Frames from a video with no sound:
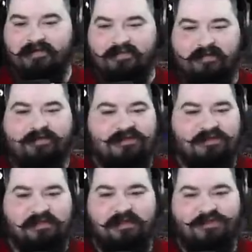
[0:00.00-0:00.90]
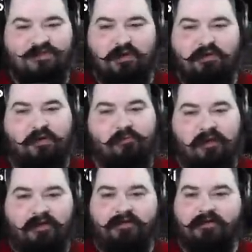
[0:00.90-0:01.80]
sometimes you just gotta square up,
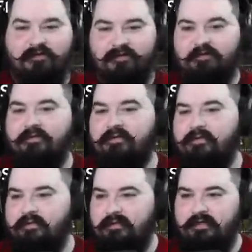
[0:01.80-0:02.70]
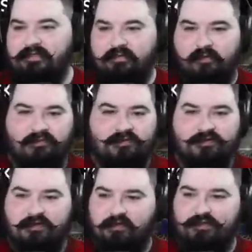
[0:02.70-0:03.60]
man. Sometimes you
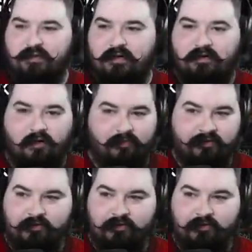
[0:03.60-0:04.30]
just gotta square up.